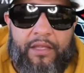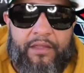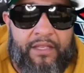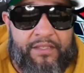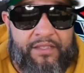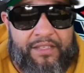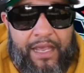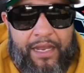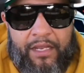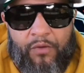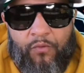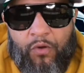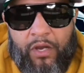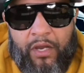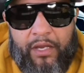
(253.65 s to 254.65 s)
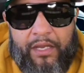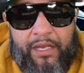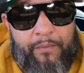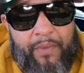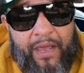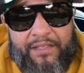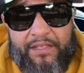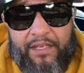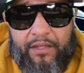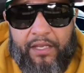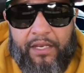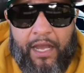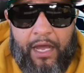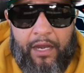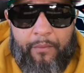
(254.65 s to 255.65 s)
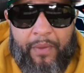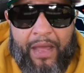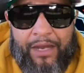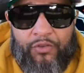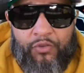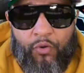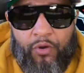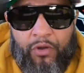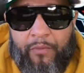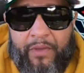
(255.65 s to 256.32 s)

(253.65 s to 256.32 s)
The second one, he basically kind of backdoored